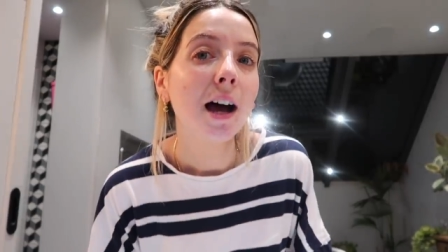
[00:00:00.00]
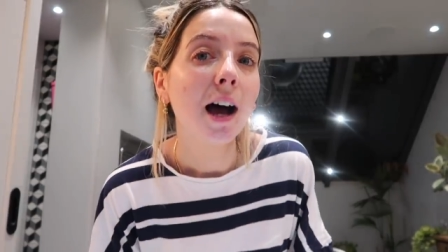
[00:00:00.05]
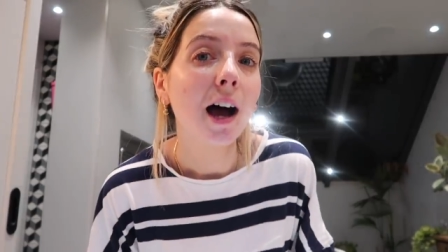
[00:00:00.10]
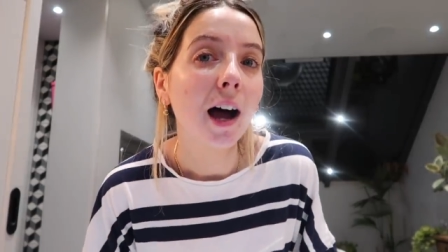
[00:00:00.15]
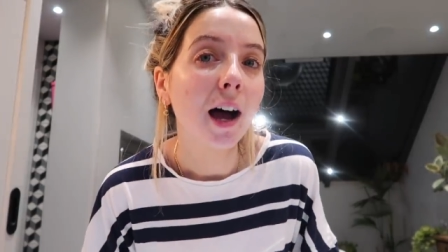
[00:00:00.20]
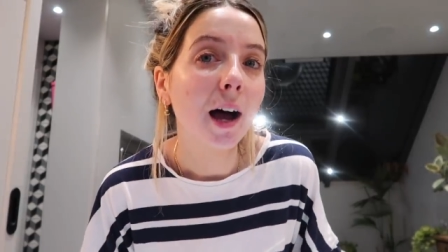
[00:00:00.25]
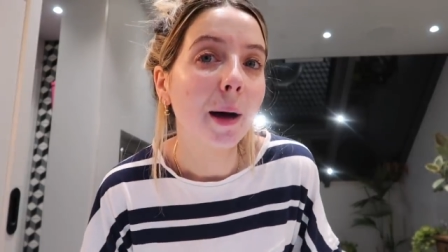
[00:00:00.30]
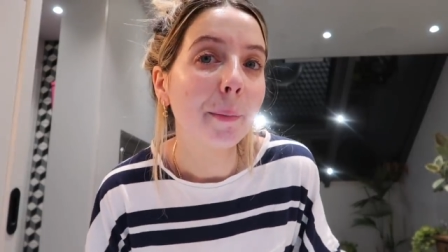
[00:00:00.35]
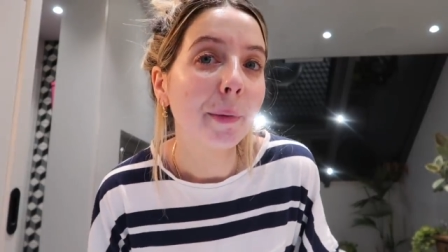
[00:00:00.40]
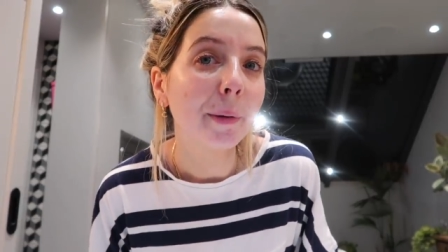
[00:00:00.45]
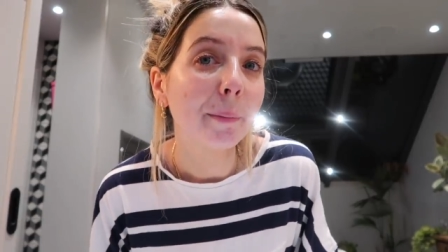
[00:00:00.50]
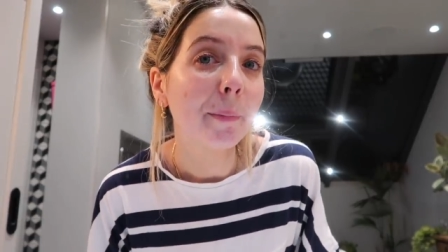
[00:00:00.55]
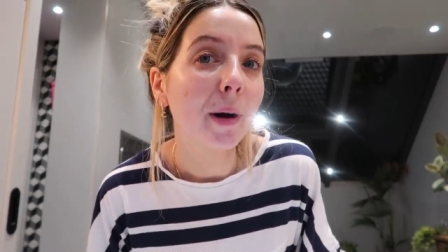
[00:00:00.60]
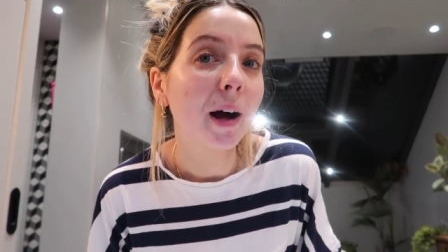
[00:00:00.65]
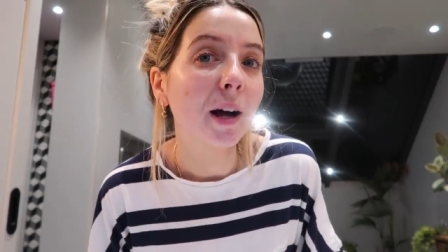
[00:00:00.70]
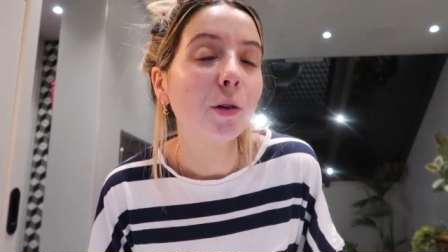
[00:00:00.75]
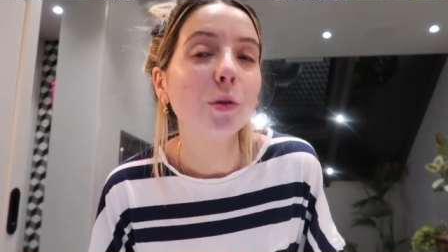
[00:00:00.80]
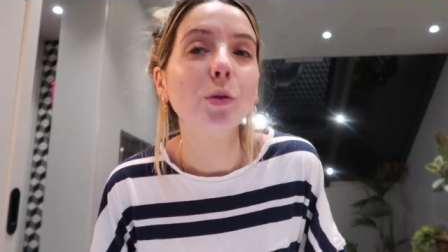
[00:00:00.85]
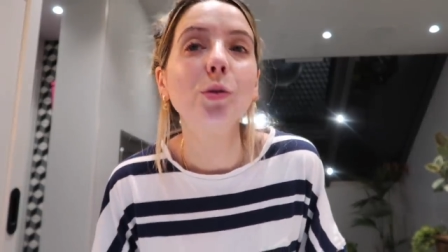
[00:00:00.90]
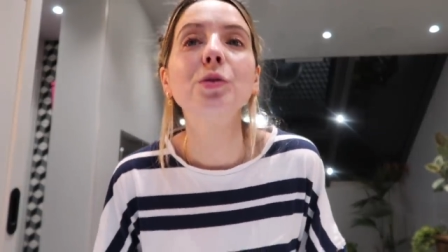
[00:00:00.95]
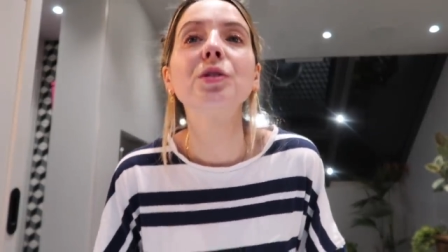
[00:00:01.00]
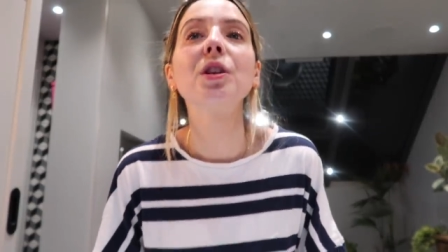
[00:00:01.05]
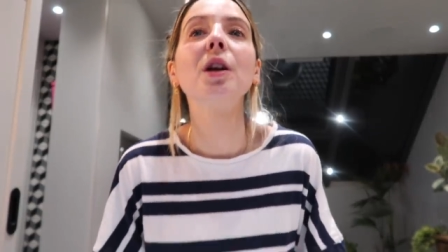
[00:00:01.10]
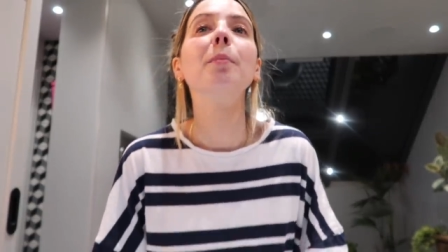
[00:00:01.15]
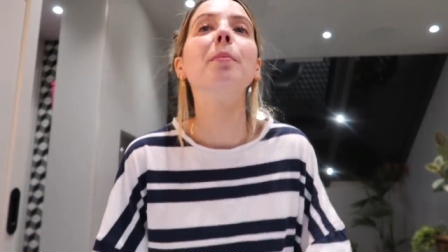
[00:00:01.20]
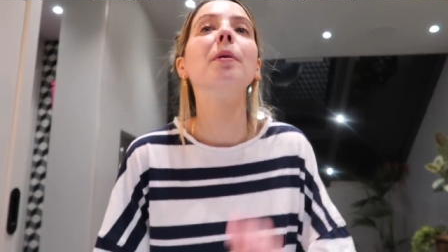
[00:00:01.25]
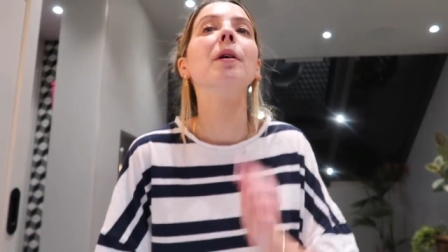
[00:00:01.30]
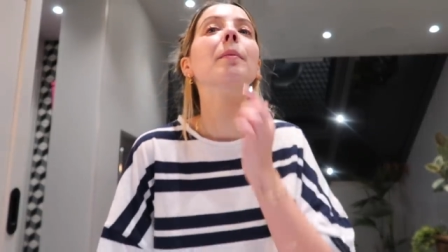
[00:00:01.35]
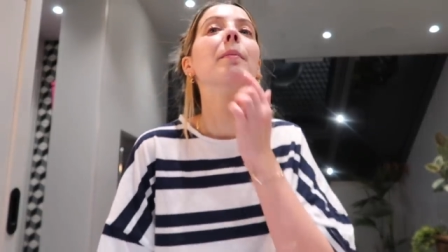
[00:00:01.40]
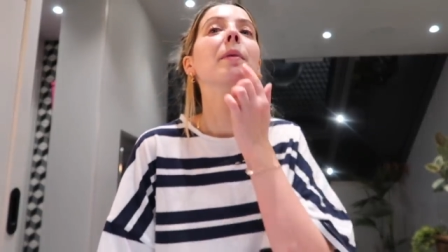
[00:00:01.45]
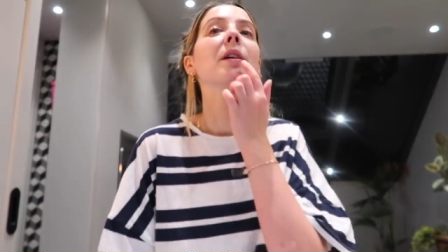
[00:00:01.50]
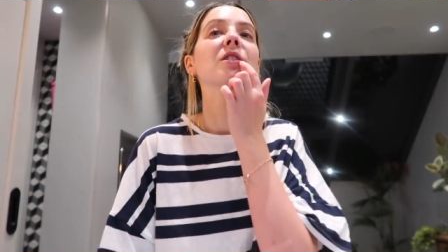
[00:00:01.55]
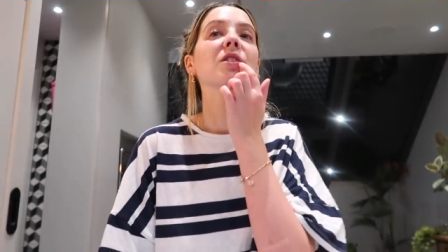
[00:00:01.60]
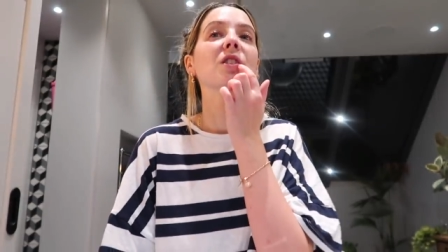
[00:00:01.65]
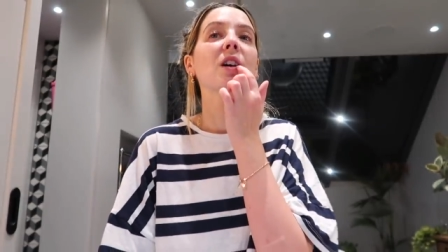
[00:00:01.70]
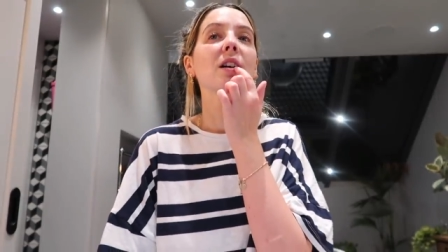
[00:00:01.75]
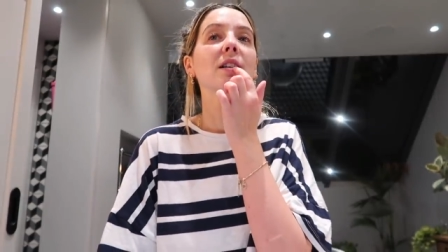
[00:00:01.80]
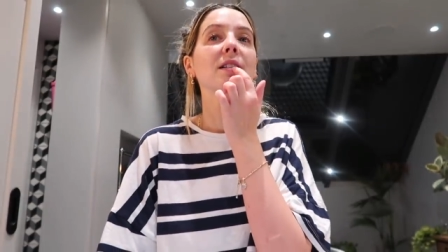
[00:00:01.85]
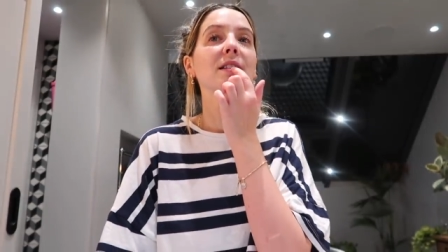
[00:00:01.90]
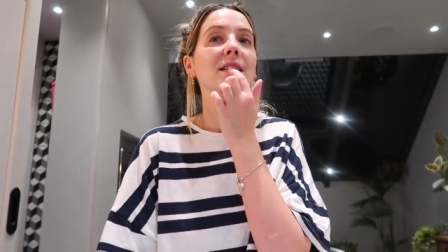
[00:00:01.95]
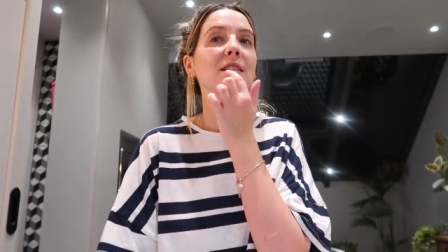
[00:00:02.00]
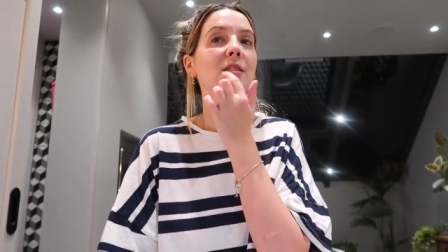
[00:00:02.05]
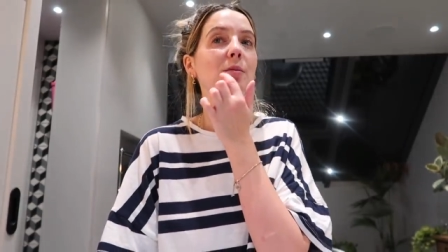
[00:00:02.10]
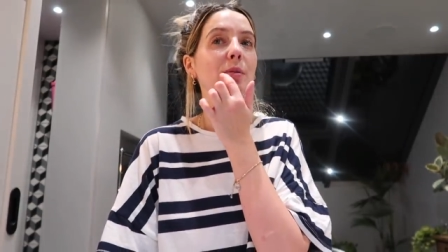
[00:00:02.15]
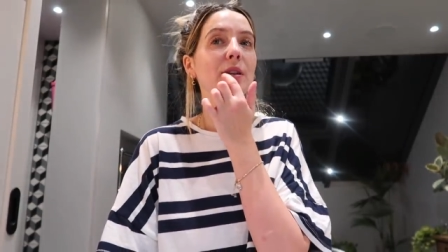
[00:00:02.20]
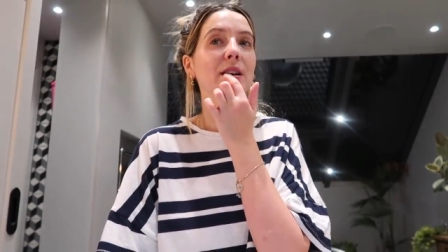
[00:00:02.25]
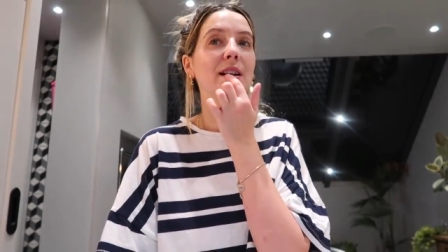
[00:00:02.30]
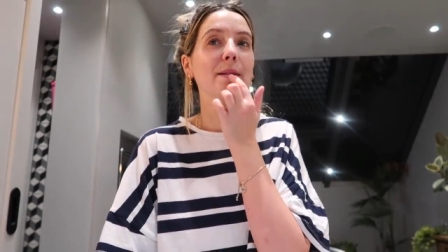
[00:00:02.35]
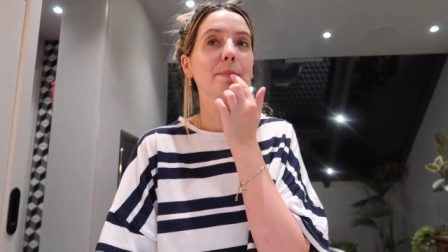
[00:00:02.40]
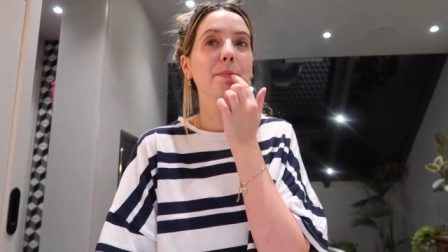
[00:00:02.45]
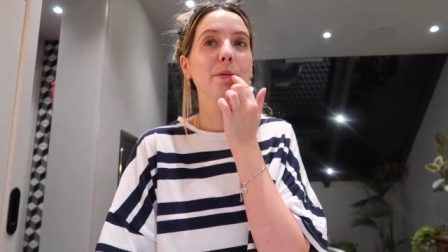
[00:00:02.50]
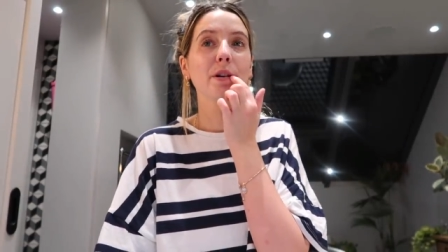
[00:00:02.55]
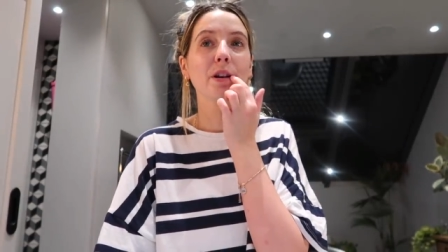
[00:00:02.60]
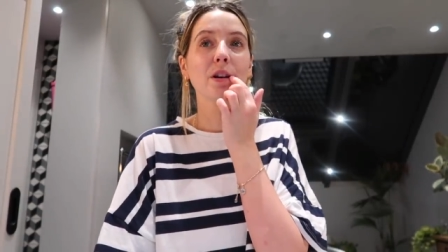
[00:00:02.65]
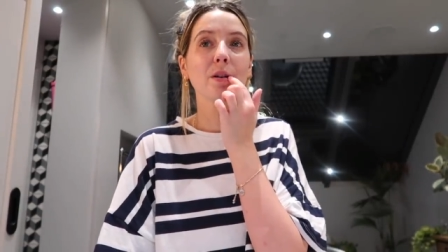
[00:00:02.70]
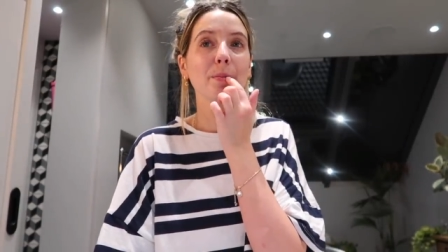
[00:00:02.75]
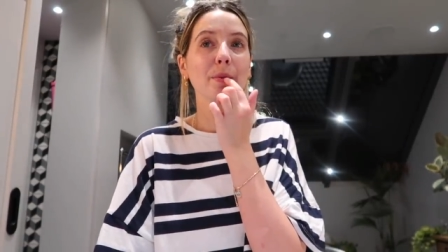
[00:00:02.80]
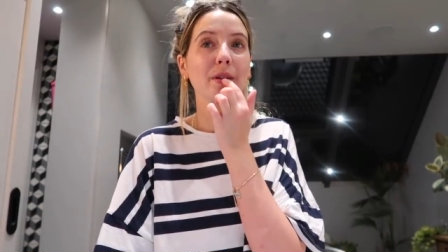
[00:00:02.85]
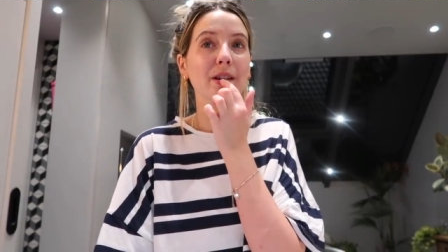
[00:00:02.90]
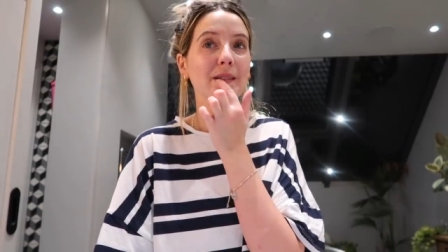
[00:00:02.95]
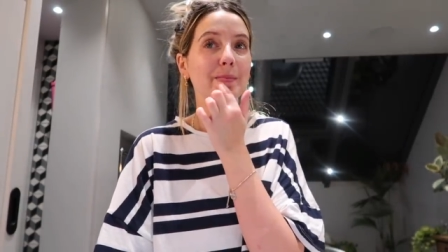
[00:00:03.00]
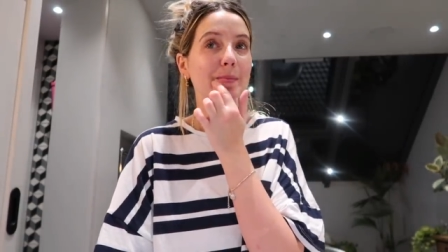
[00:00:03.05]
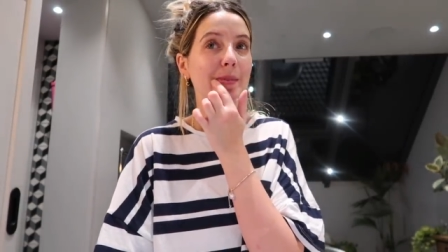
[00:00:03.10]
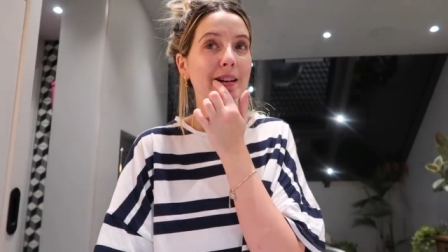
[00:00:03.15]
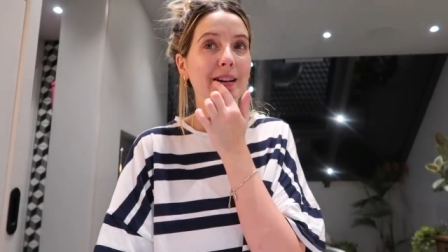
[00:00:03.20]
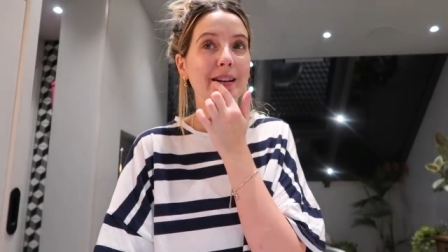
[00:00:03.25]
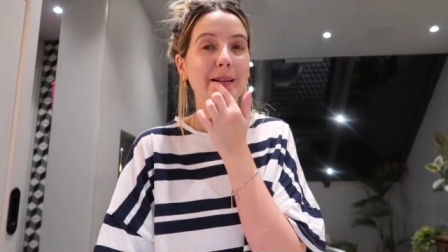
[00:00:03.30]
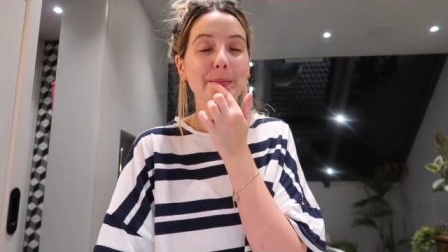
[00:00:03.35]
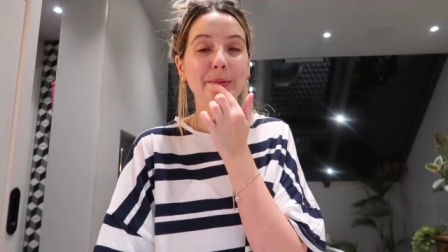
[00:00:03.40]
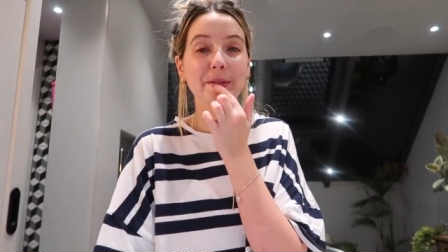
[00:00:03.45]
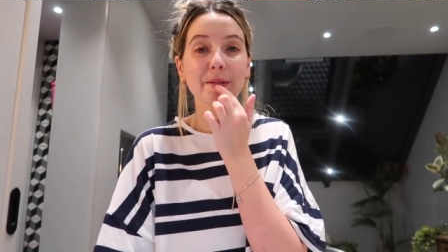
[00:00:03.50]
Um, might also put my Charlotte Tilbury lip oil on because my lips